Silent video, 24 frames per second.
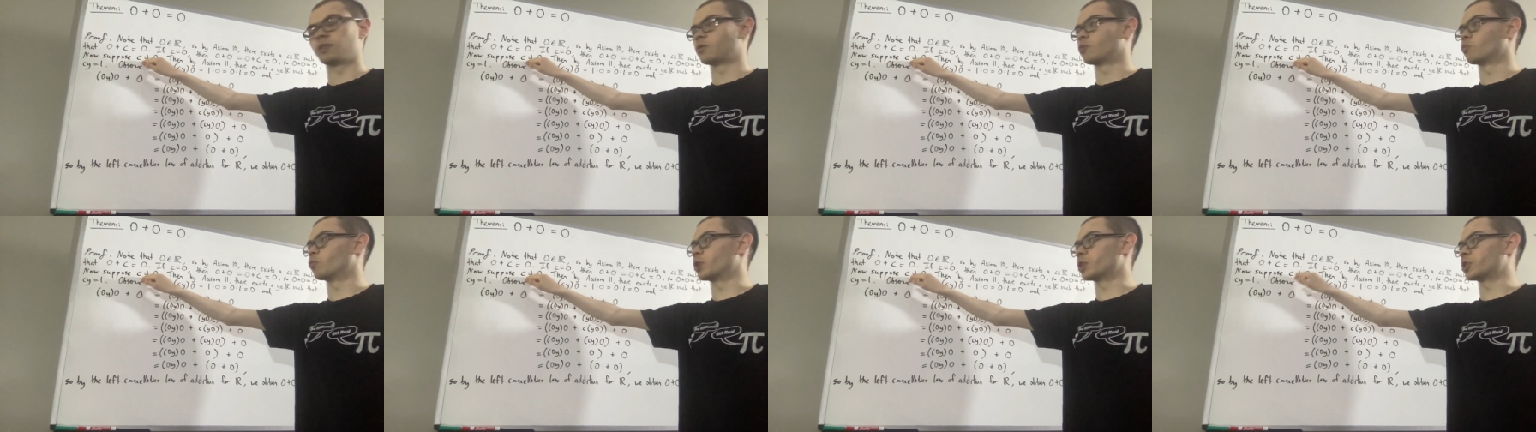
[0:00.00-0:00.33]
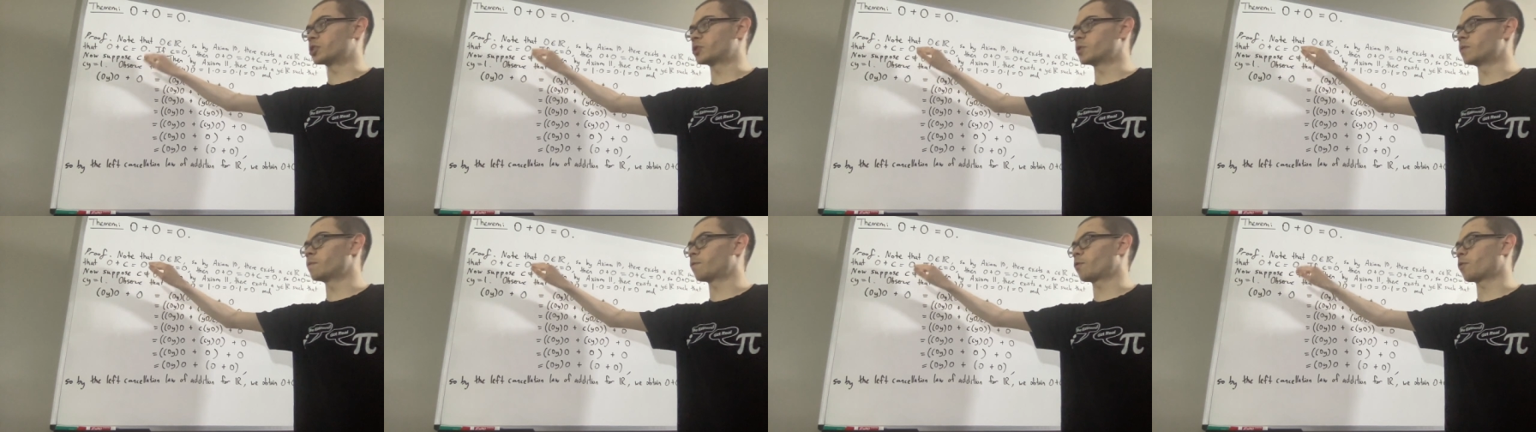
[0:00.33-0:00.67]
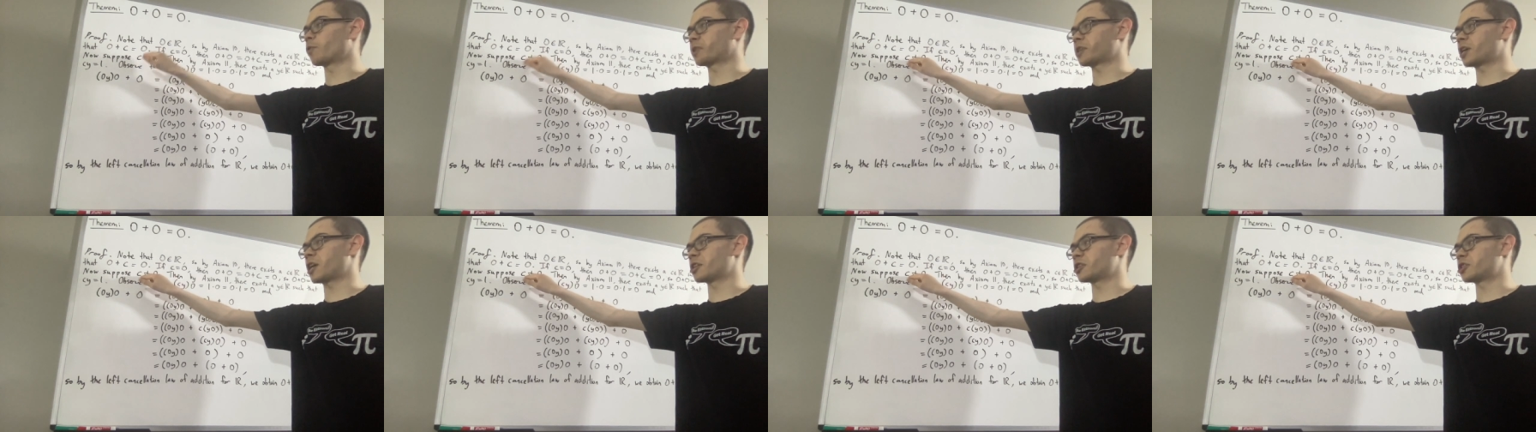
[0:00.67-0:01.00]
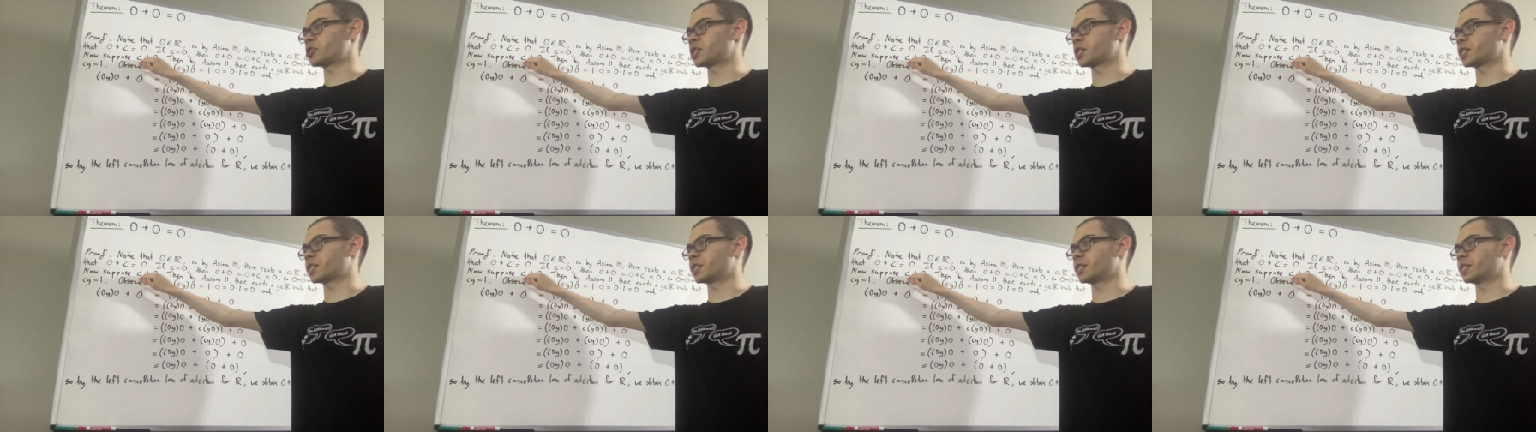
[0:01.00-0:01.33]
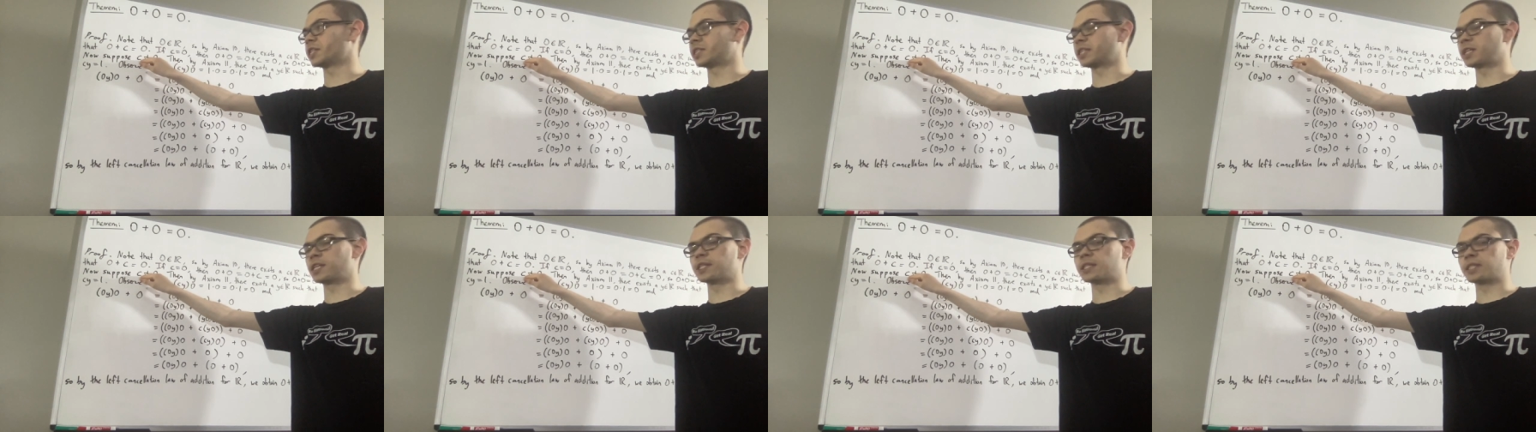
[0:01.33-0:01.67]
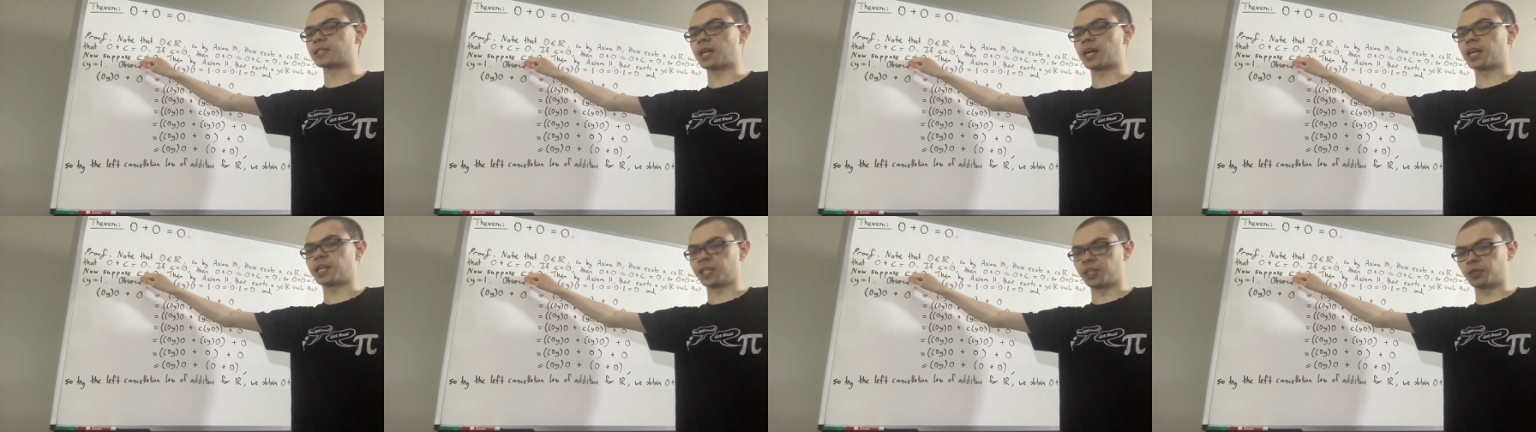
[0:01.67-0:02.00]
we assume for a contradiction C is
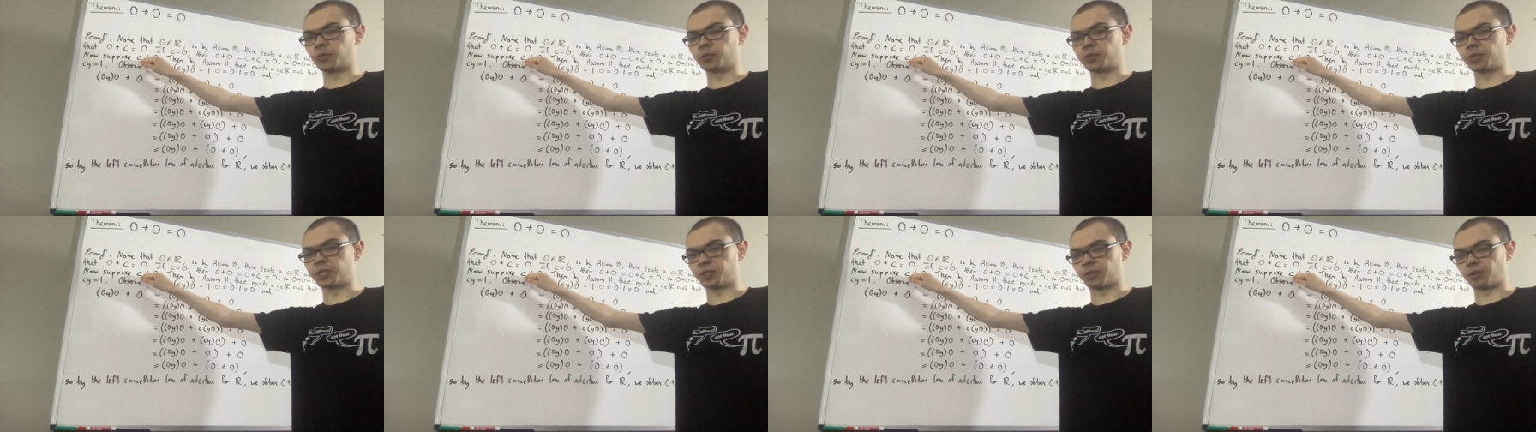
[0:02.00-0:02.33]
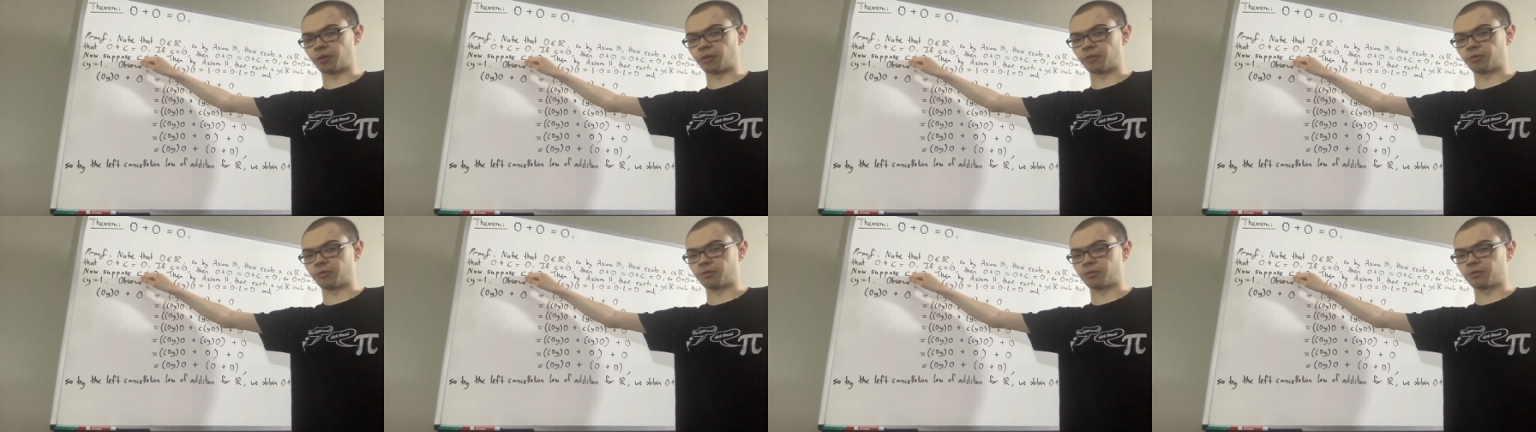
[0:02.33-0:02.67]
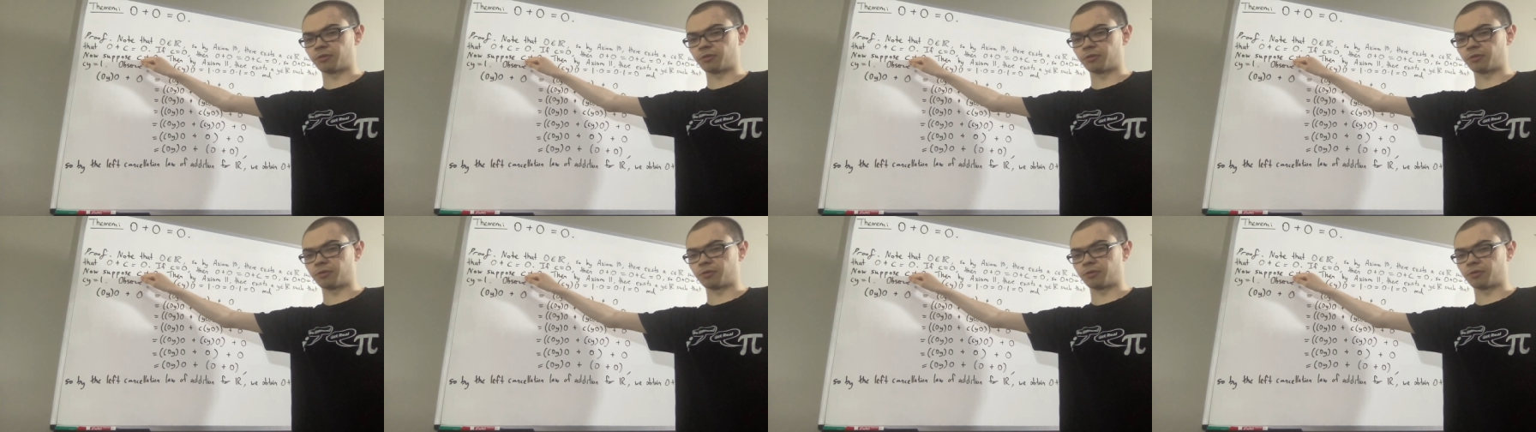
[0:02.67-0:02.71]
not equal to 0.